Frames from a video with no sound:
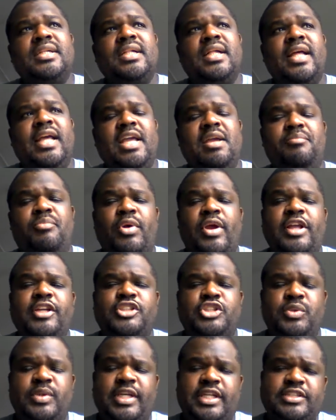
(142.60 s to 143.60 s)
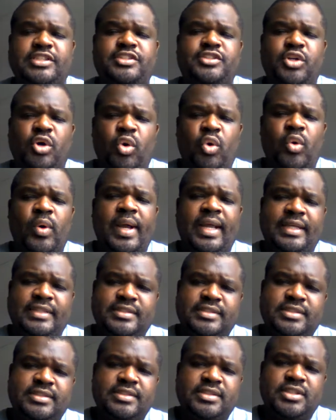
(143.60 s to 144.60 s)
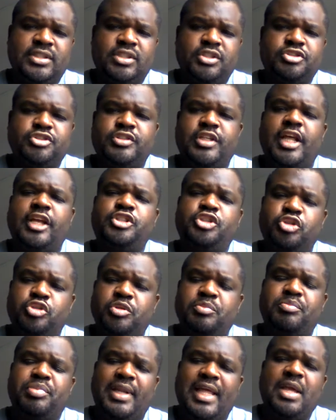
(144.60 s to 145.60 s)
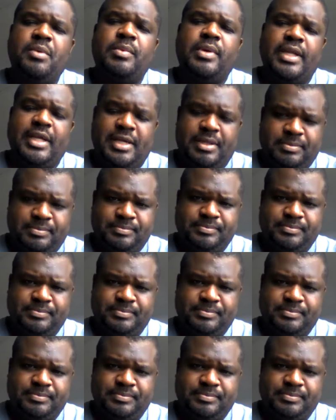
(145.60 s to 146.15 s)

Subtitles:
he brings you his toys so that you can play with him.